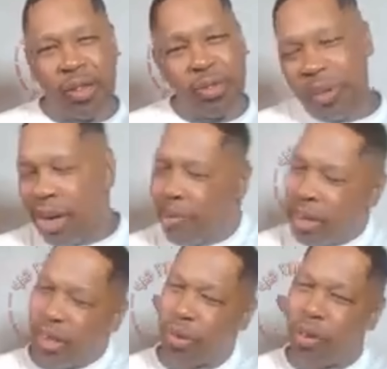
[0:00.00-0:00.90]
So, but anyway,
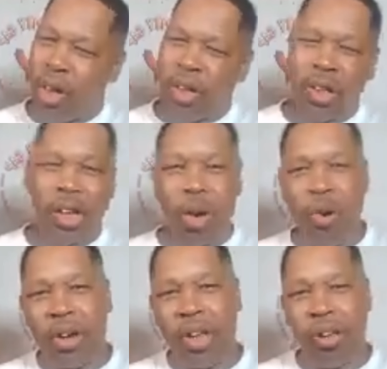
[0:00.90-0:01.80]
so she
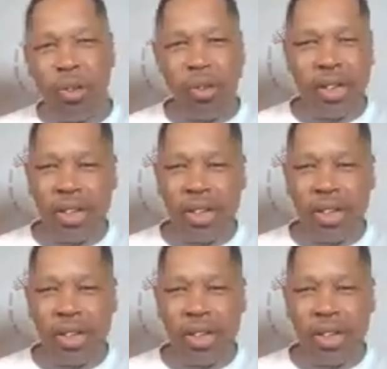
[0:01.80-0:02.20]
gone in, you know what I'm saying?